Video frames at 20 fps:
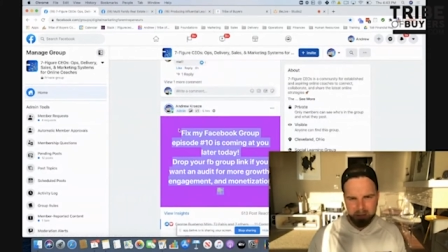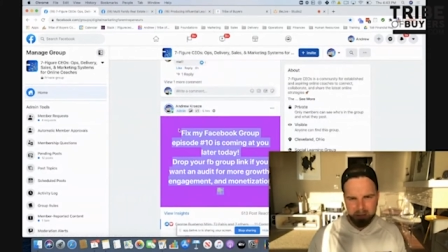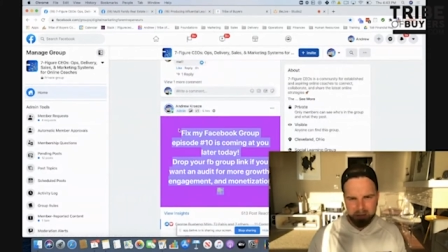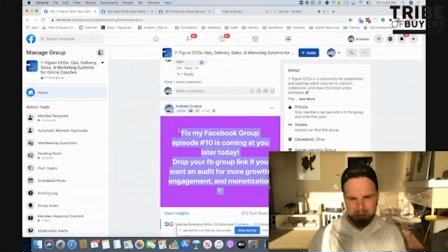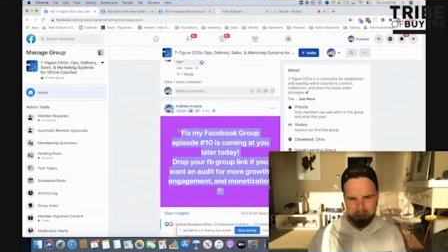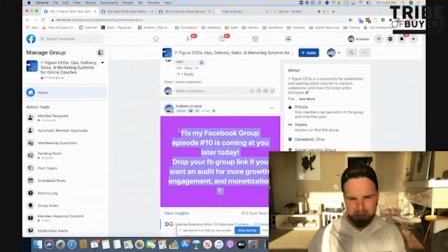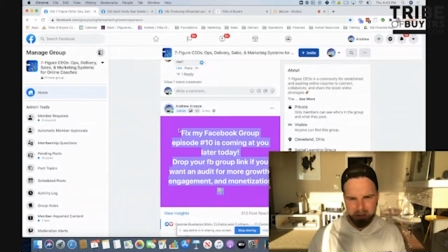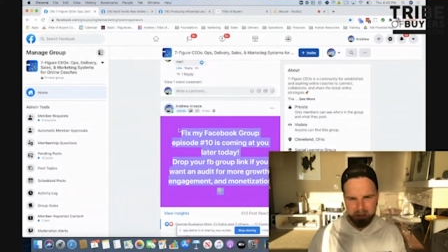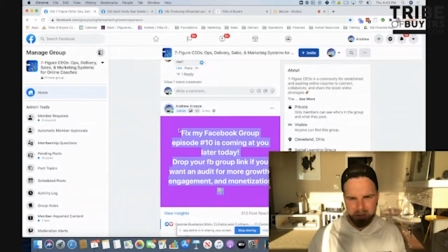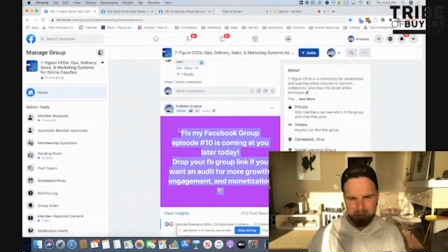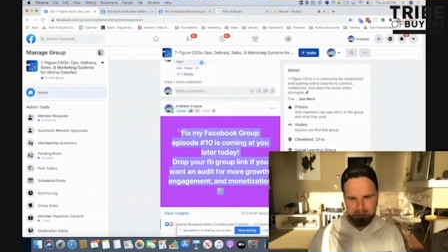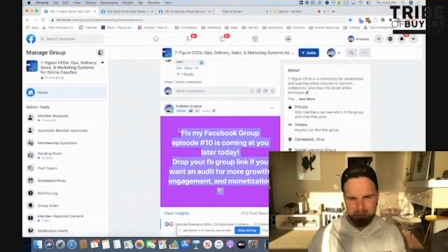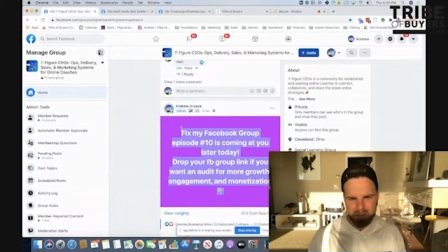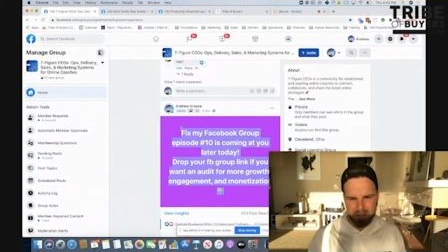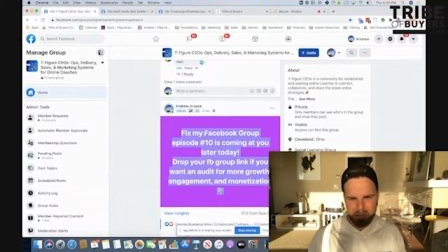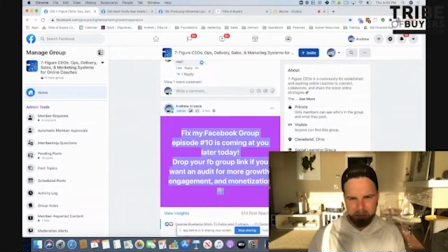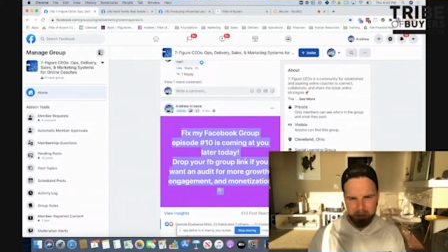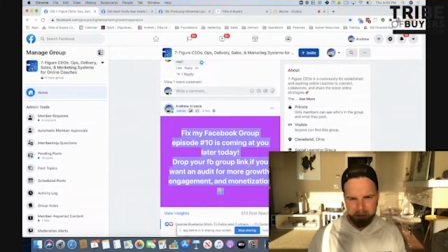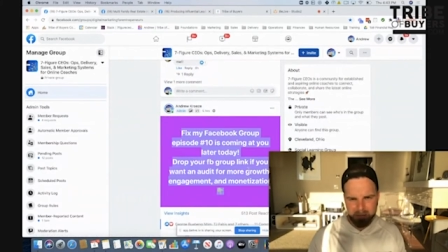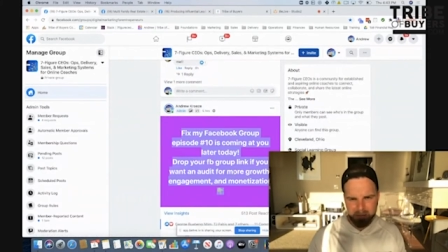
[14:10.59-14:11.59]
So,
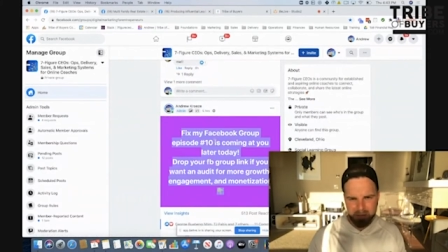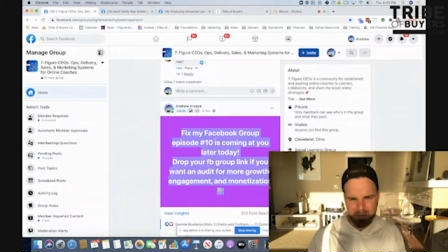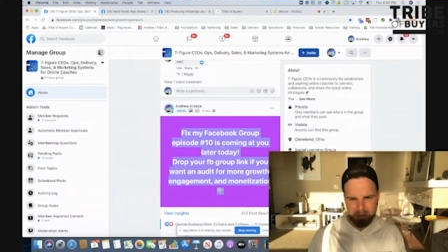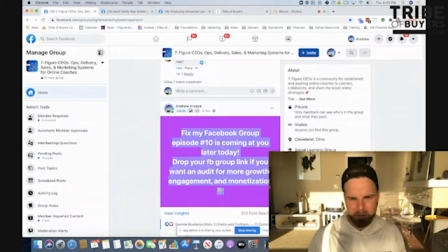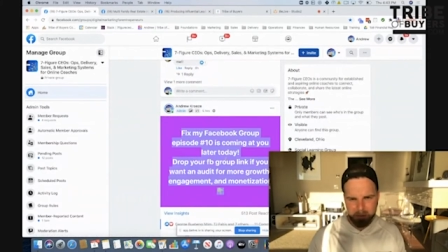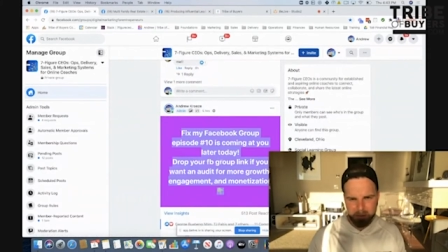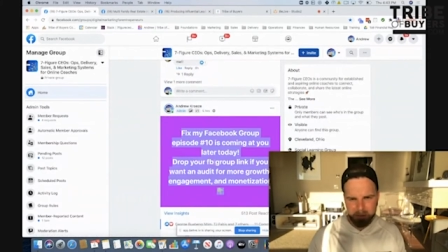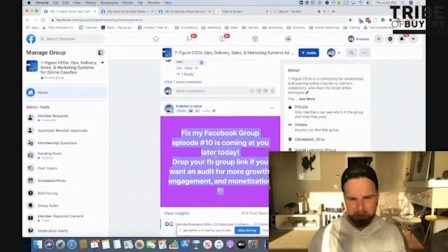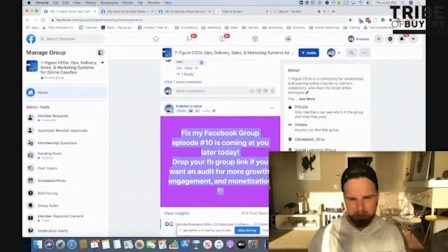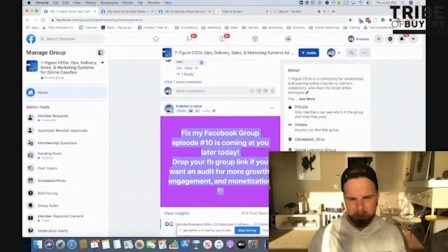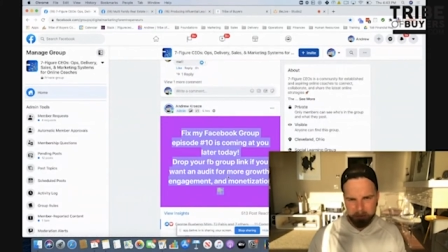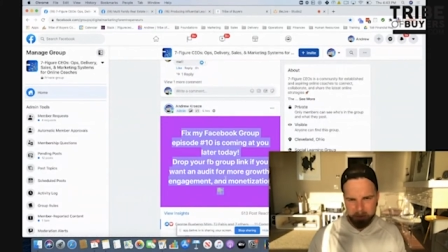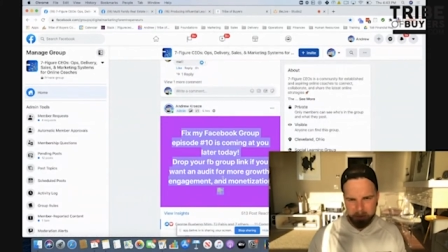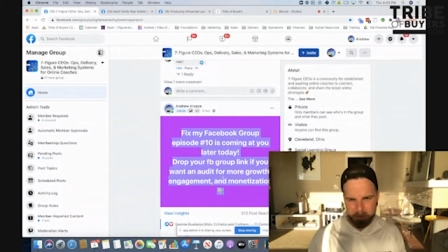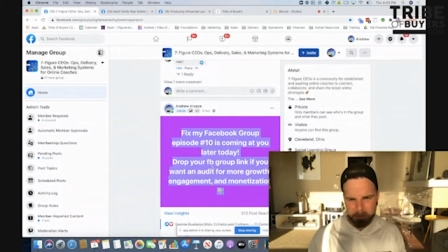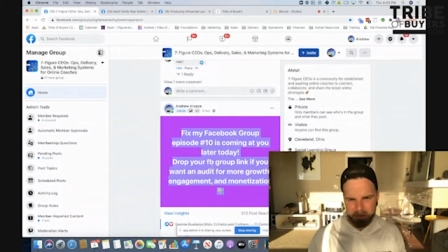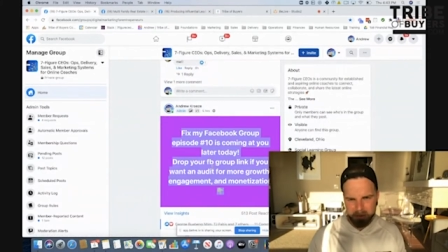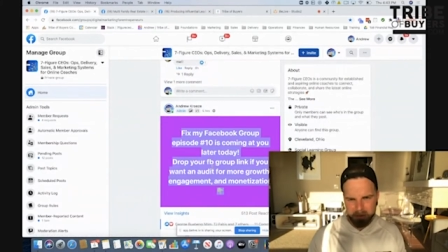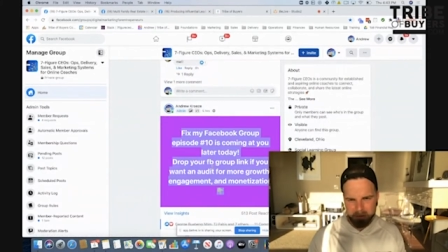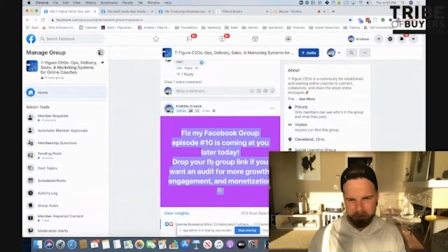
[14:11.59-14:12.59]
fix my Facebook group,
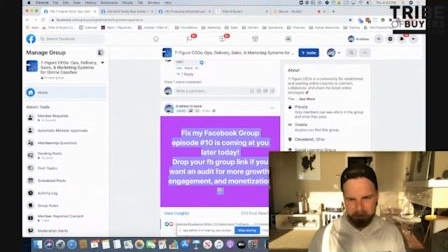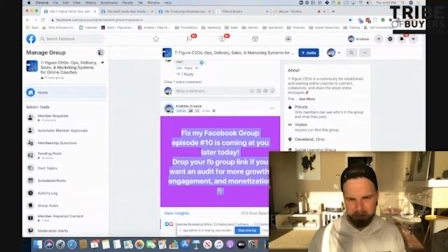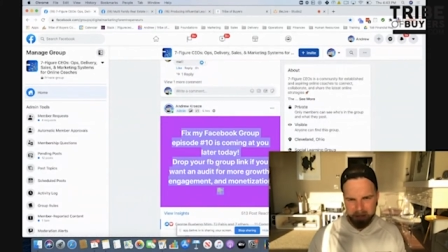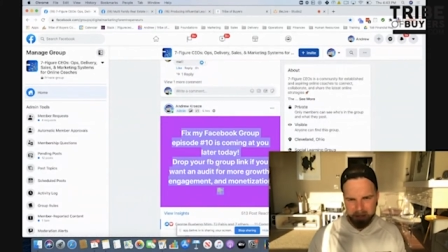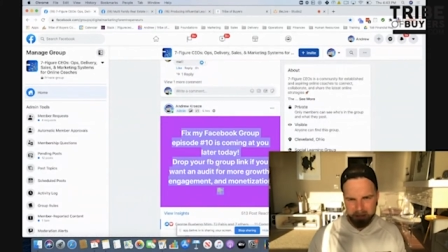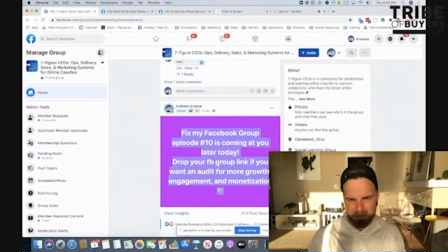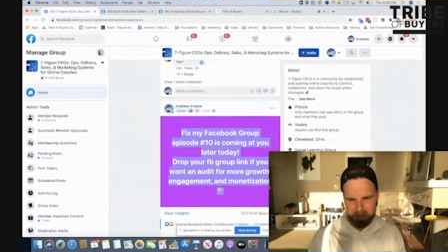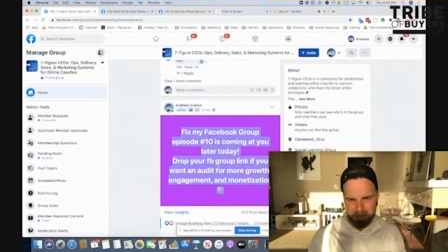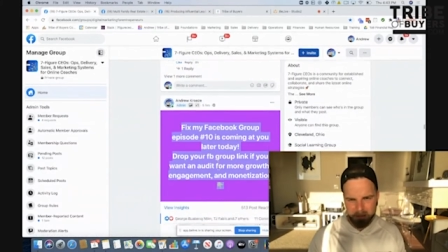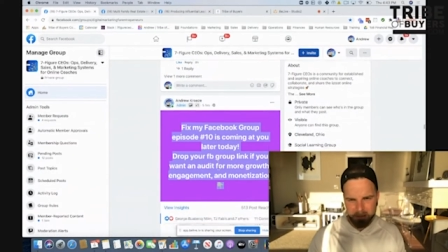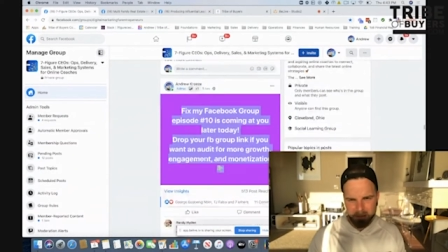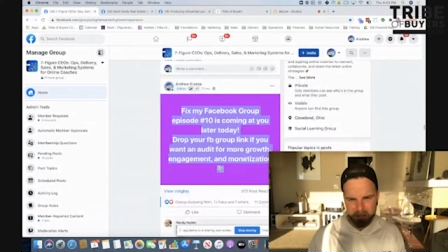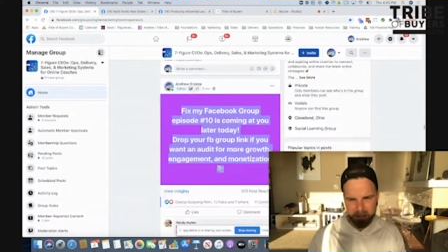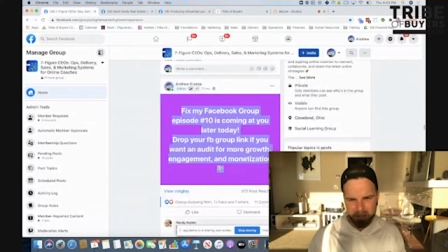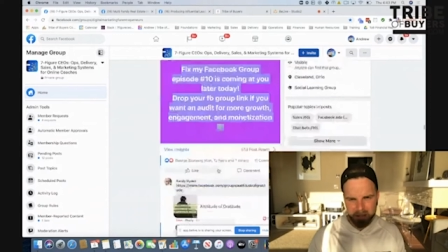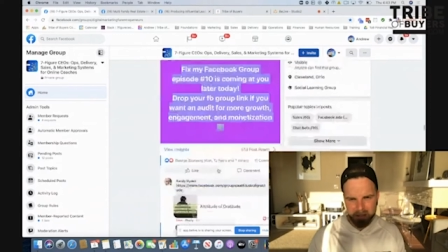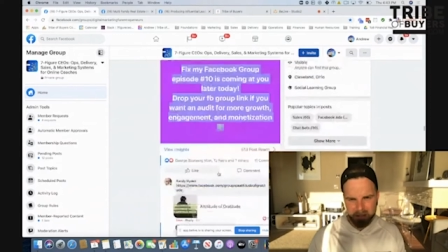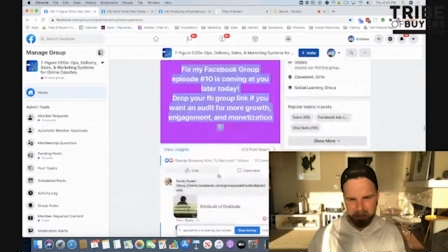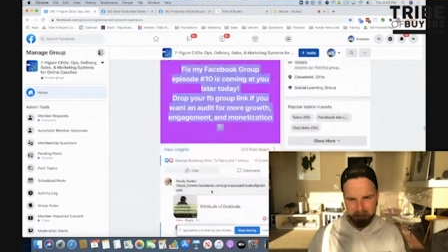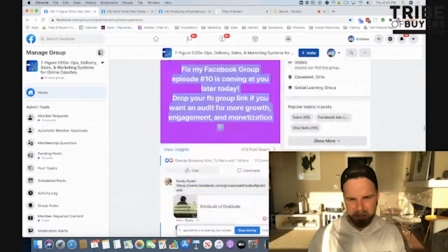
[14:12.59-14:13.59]
episode 10, coming
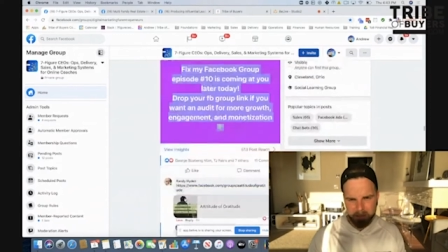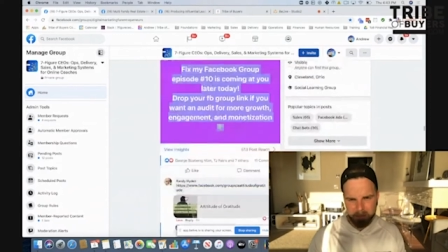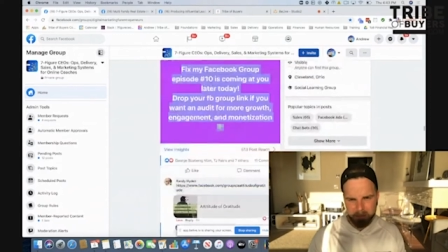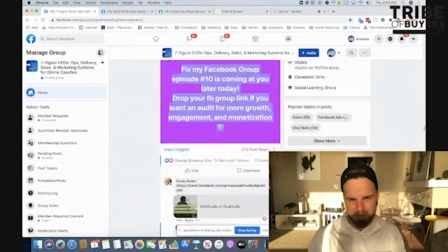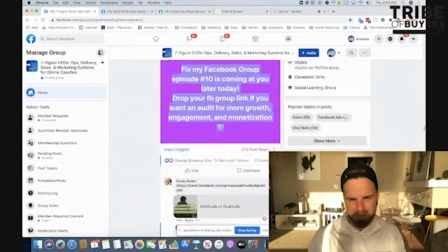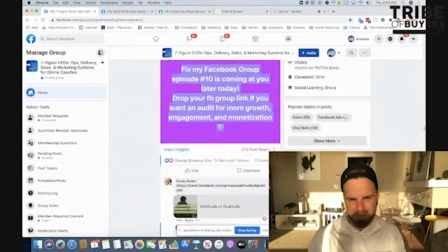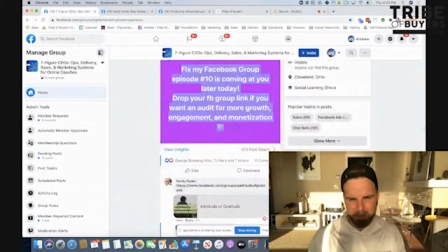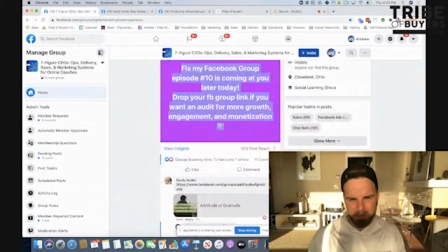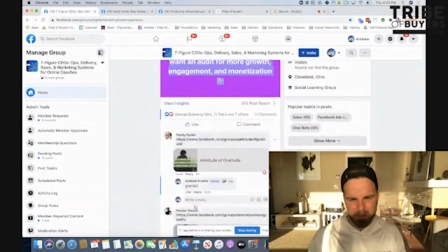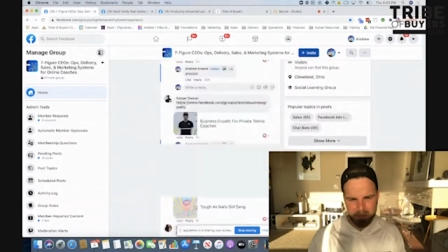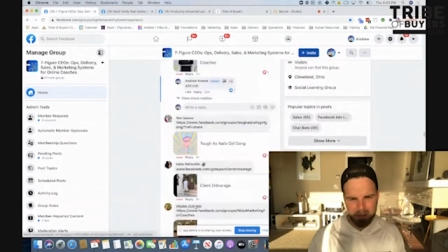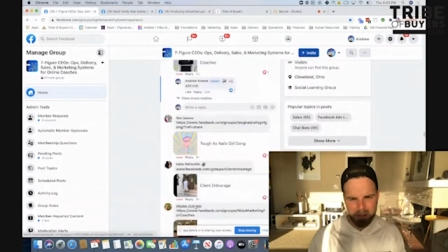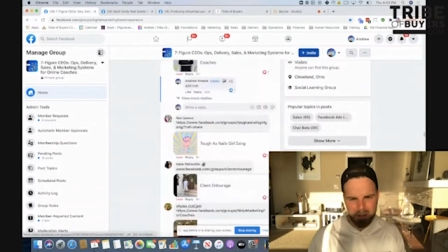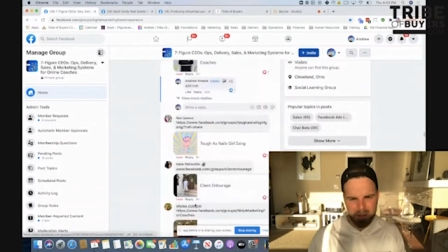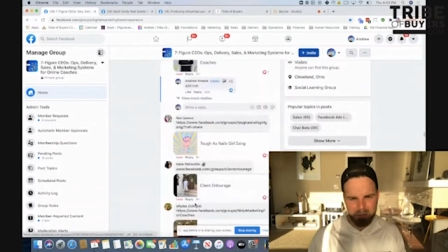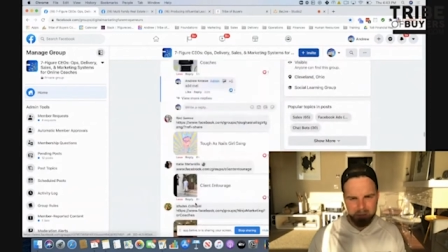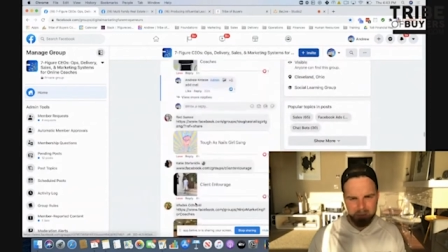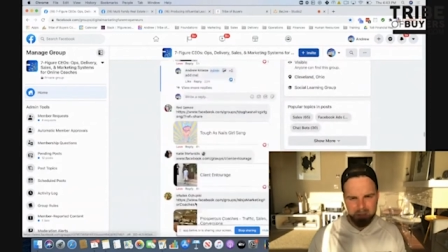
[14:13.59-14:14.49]
later, comment down below.